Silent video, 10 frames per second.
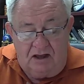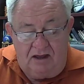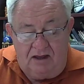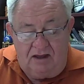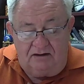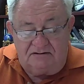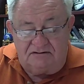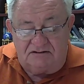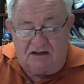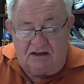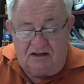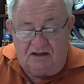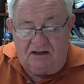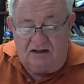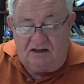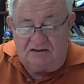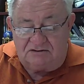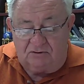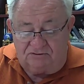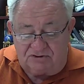And and, uh,
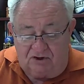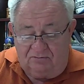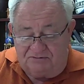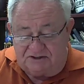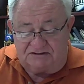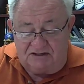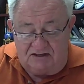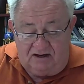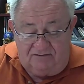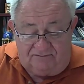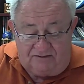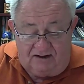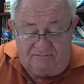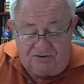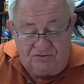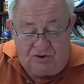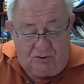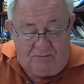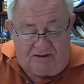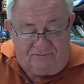and so Psalm 69:5, you
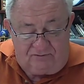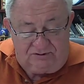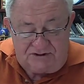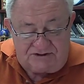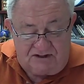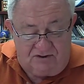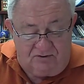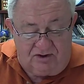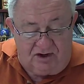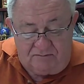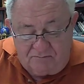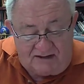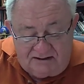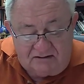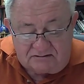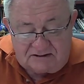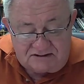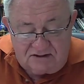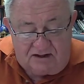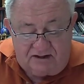know my foolish sin, O God, my guilt
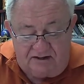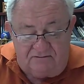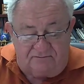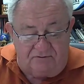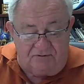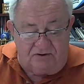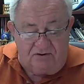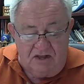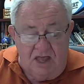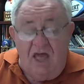is not hidden from you.